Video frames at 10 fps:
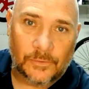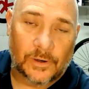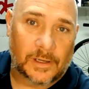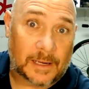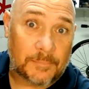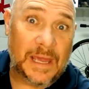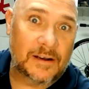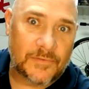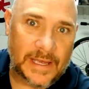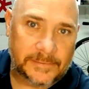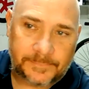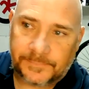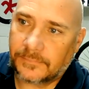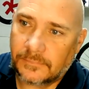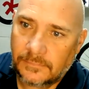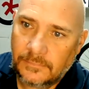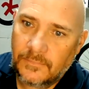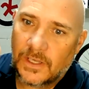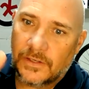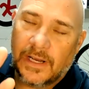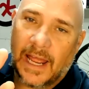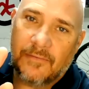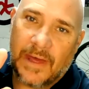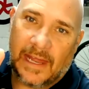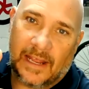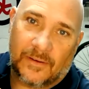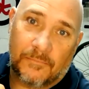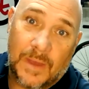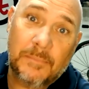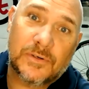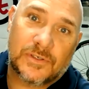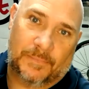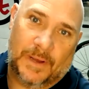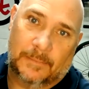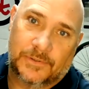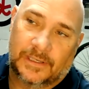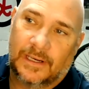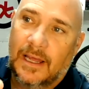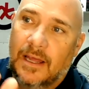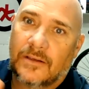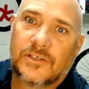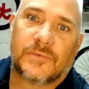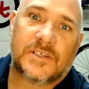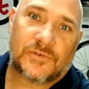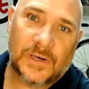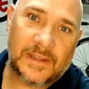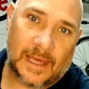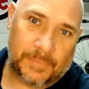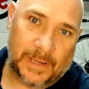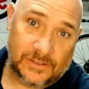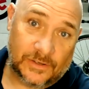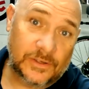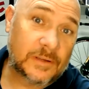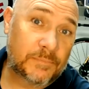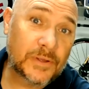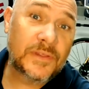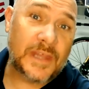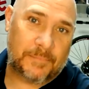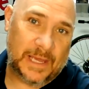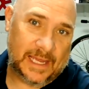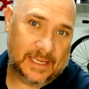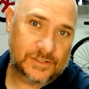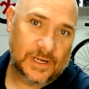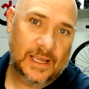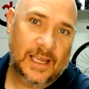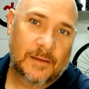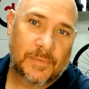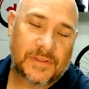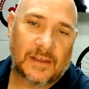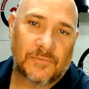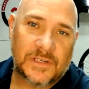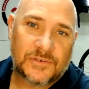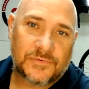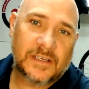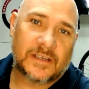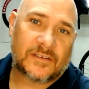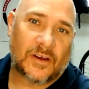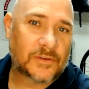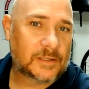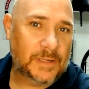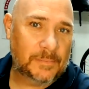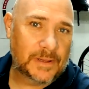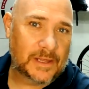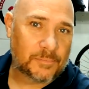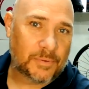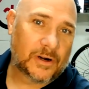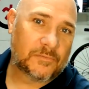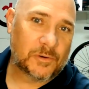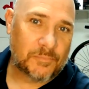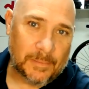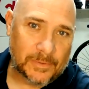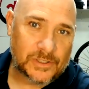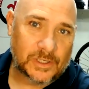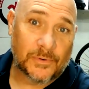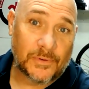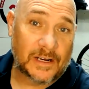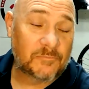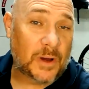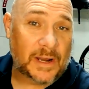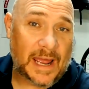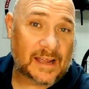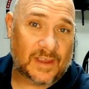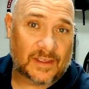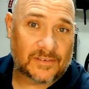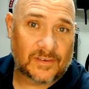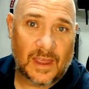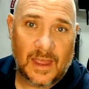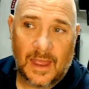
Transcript: Or like a paid event. You could have that as a membership option to restrict that page. So you could build that page, but then restrict it to only people that are part of your membership or that have bought access.